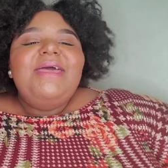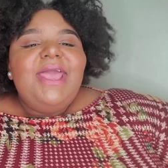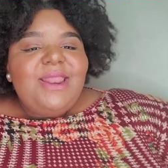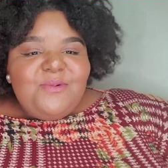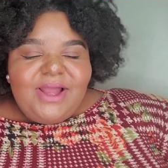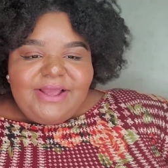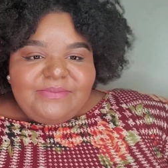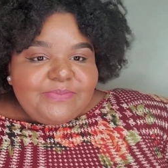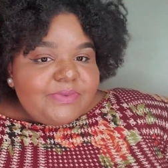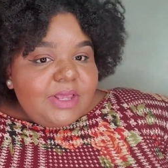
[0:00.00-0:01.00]

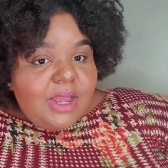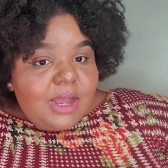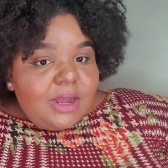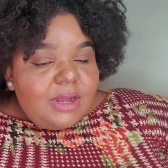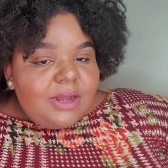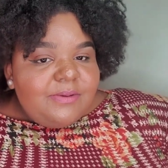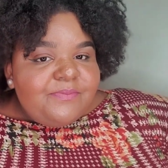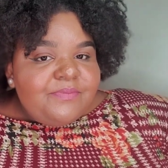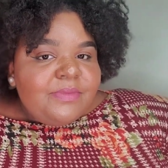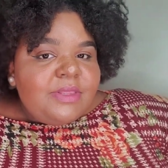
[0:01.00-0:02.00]
Anyway, uh.
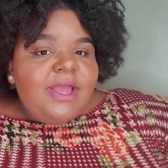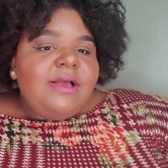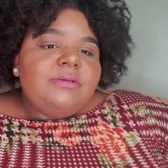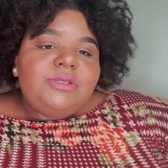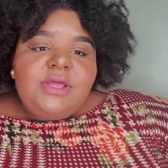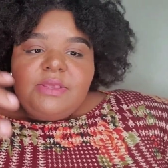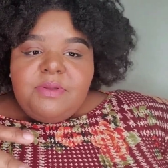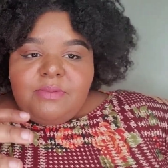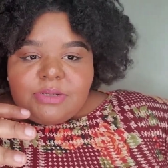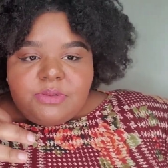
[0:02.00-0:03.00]
yeah, so that's
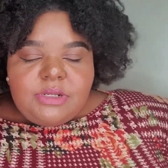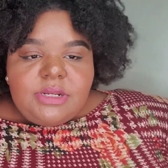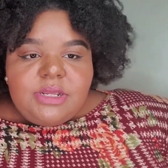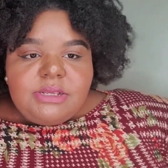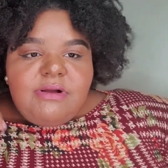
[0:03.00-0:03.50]
pretty much what it is.